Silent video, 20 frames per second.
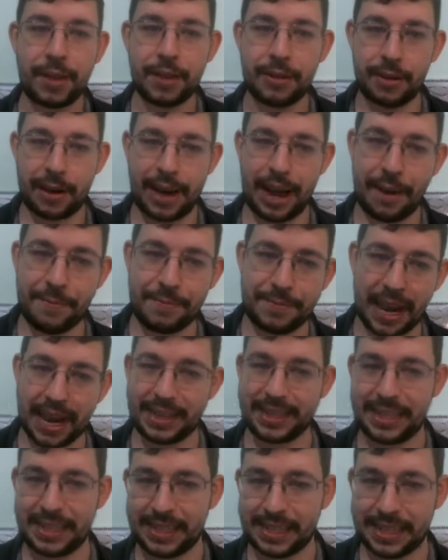But F
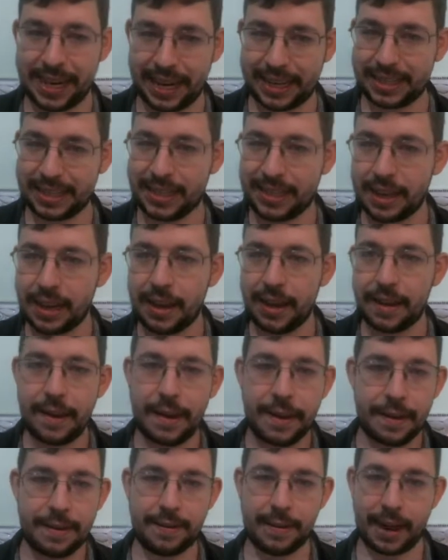takes E6,
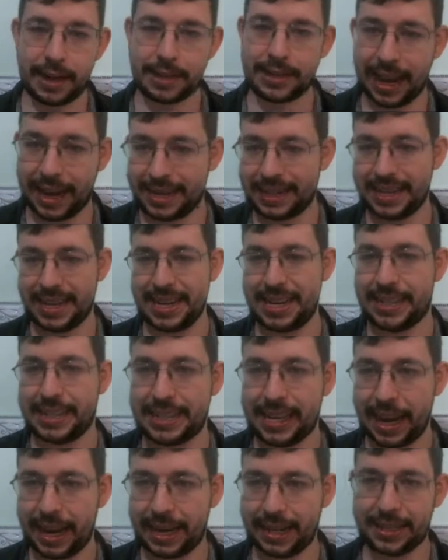Knight takes
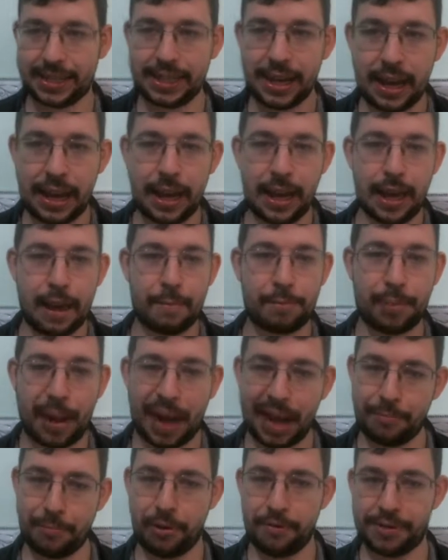E6,
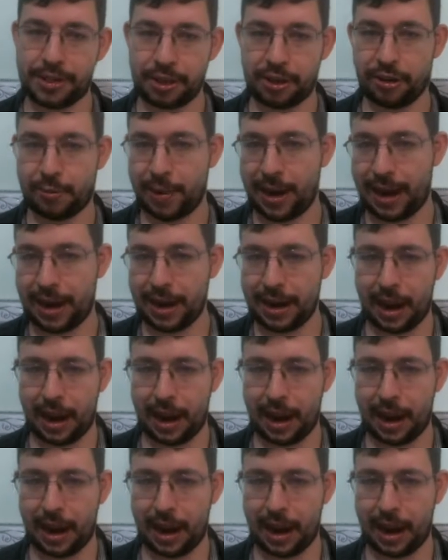Black moves the queen.